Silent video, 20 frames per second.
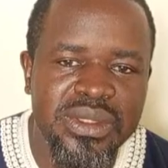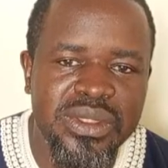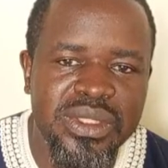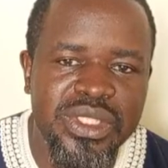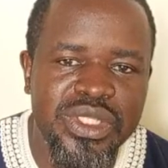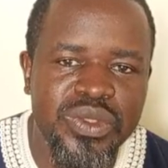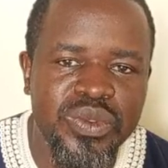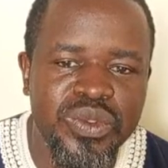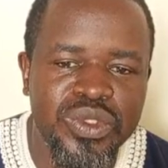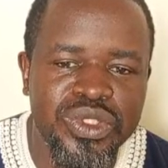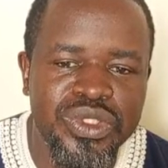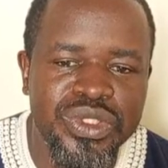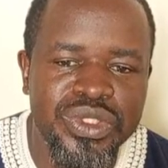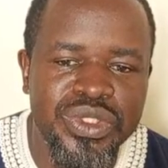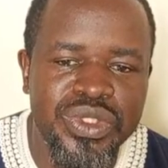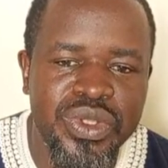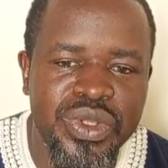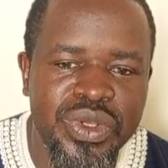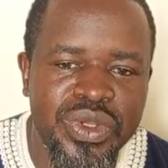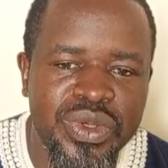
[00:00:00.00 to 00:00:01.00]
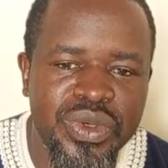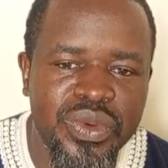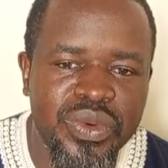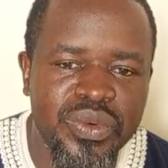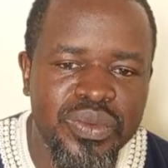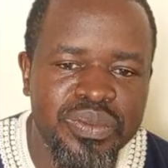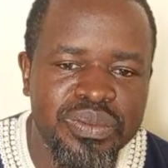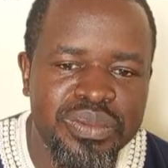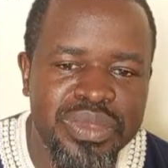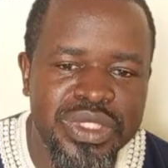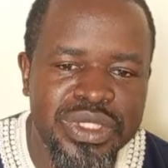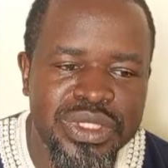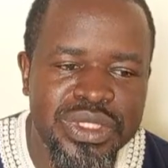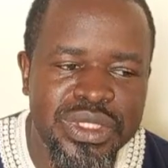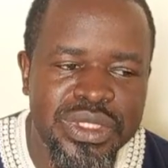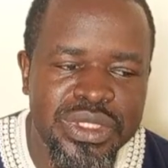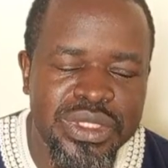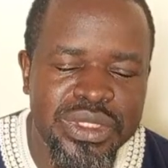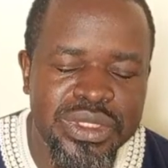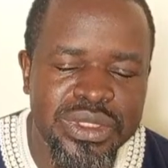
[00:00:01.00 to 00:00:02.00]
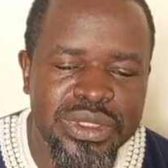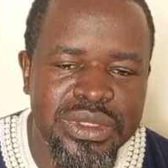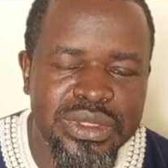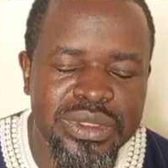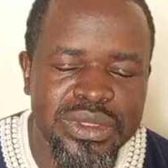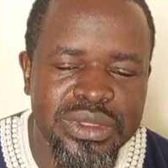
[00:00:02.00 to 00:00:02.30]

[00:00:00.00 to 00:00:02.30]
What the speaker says: any question on obesity.